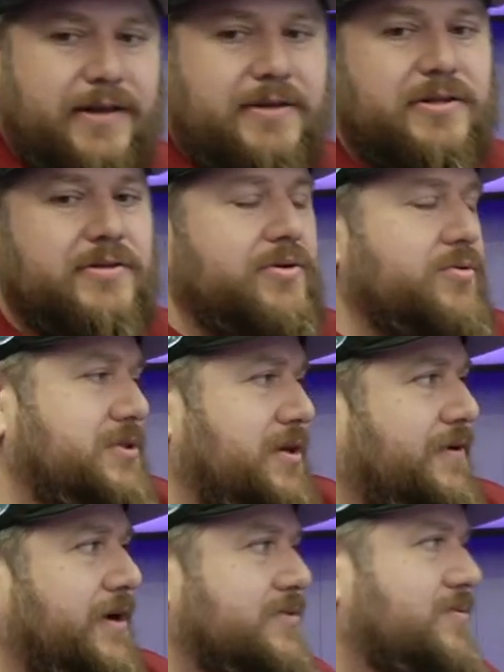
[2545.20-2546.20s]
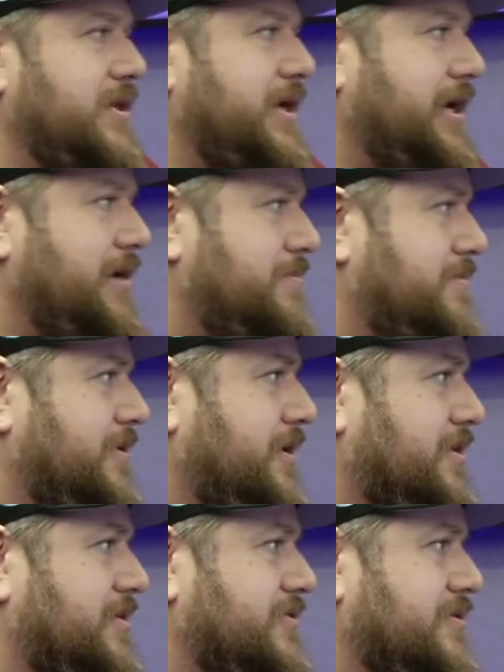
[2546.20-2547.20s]
you see effects when that happens? Like,
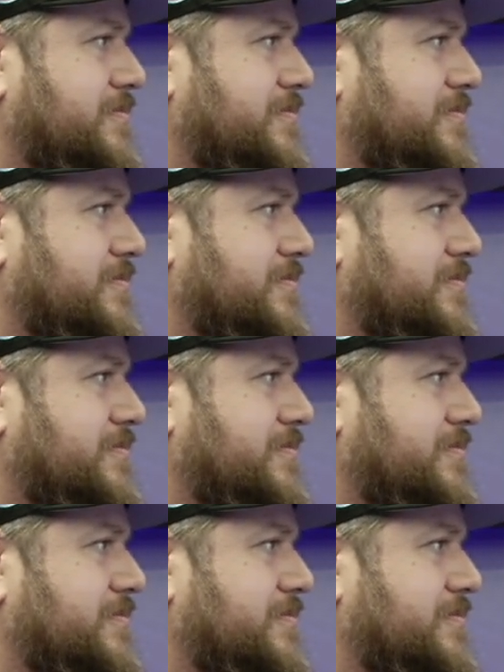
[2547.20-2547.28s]
does it?